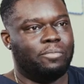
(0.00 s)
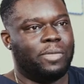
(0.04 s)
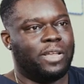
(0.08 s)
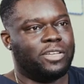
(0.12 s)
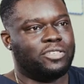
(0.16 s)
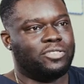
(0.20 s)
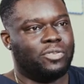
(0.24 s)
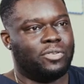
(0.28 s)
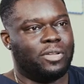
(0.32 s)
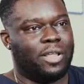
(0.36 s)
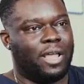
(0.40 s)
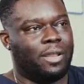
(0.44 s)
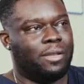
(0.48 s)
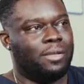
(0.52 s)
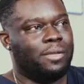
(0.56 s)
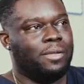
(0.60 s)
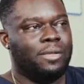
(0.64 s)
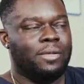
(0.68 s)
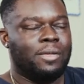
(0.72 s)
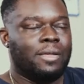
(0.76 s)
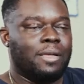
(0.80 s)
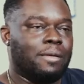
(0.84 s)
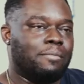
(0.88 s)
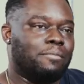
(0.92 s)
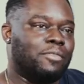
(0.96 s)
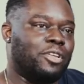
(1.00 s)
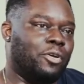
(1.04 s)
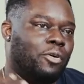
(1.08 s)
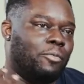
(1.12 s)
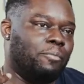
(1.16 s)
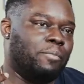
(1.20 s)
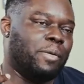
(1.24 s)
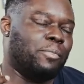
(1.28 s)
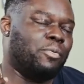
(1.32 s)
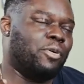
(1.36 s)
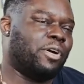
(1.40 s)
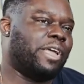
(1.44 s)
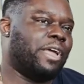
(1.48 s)
Make sure that, you know,
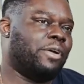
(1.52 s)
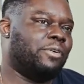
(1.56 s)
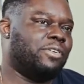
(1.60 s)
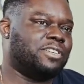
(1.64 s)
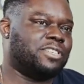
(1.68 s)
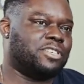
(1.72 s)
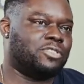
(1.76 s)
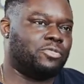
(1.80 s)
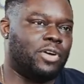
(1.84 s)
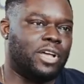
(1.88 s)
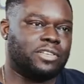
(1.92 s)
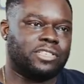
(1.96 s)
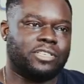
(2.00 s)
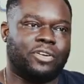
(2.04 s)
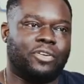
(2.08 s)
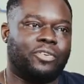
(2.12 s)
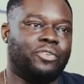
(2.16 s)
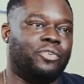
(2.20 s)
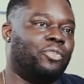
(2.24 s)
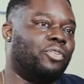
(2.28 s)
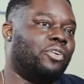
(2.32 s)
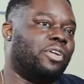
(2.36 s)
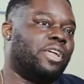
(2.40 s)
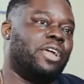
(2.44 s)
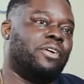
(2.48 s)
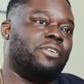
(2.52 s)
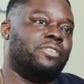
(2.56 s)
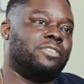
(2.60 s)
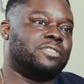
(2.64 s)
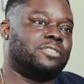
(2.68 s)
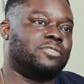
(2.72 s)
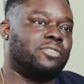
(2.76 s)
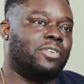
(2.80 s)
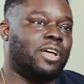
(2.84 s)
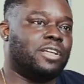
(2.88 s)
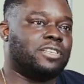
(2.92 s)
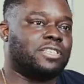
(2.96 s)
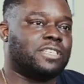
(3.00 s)
people carry stress. They don't know they're carrying
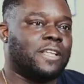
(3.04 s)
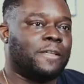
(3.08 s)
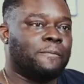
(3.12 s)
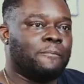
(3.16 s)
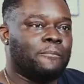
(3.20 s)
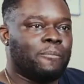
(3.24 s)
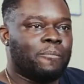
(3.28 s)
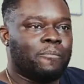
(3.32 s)
stress.